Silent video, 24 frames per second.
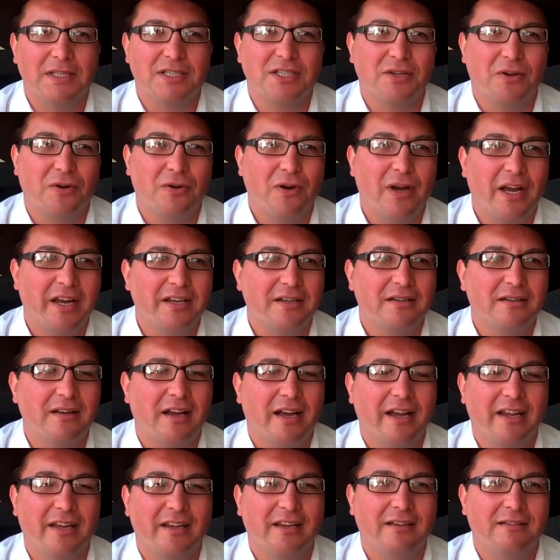And so
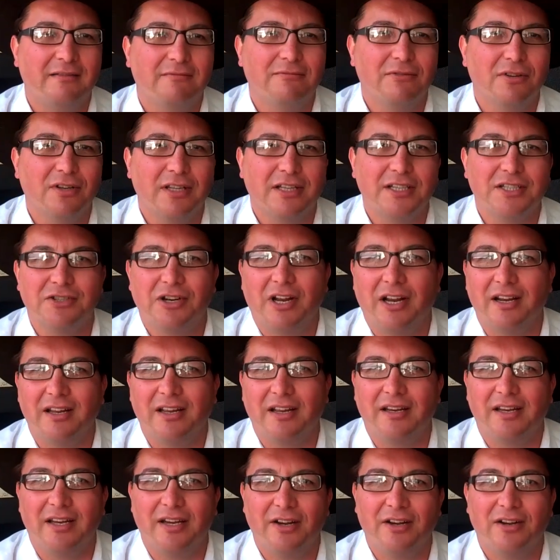I really try
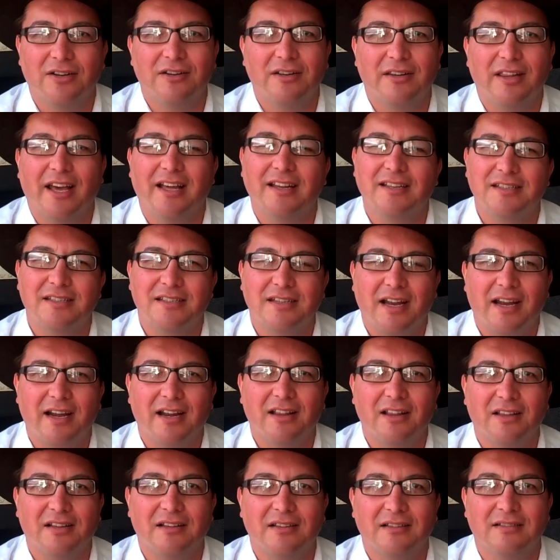to adhere to that
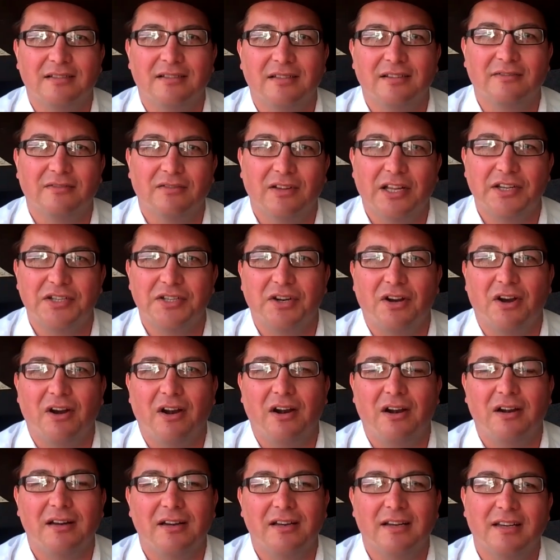style of ledger
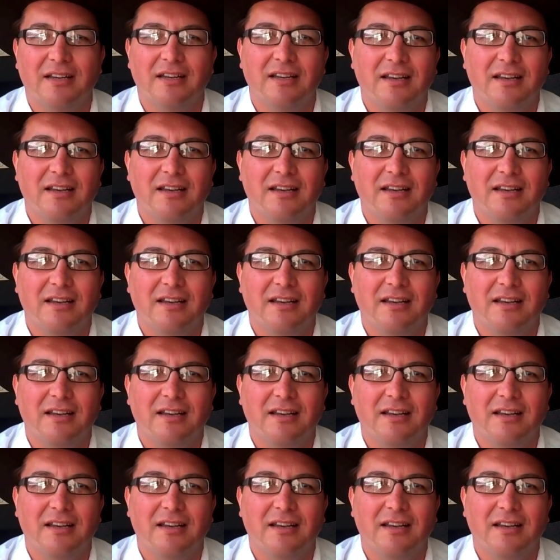art.